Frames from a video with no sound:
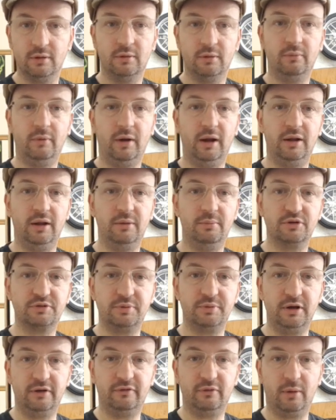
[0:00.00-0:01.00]
Yeah, there must
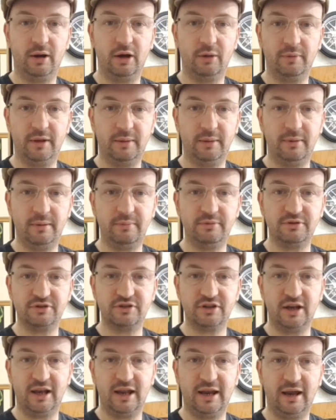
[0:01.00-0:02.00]
be another way up there. Maybe there's
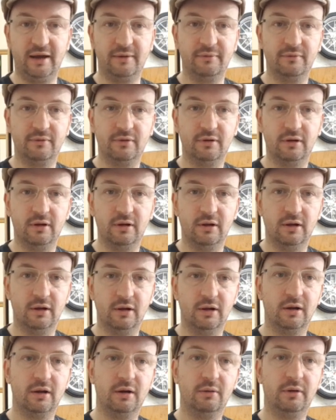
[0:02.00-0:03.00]
a ladder.
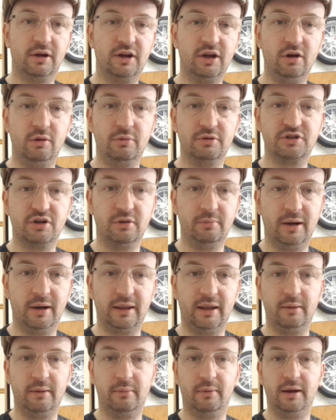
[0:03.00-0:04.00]
We can always come
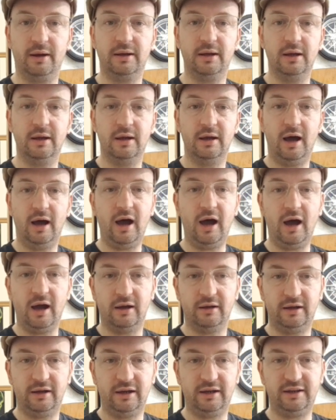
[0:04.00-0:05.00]
back that way. Ah,
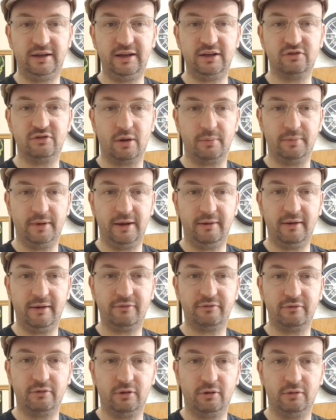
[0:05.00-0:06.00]
he did drop down
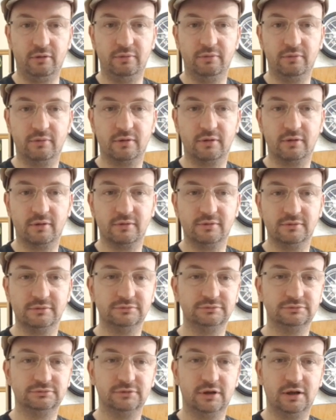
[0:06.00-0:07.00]
after all.
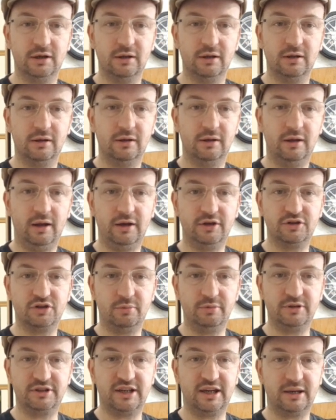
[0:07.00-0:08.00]
And he's
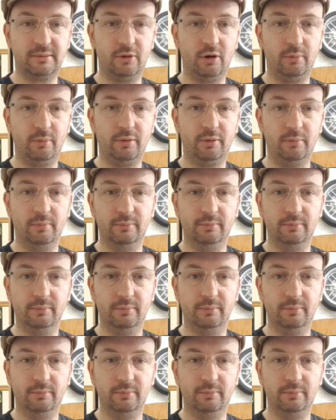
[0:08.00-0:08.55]
coming to kick my bum.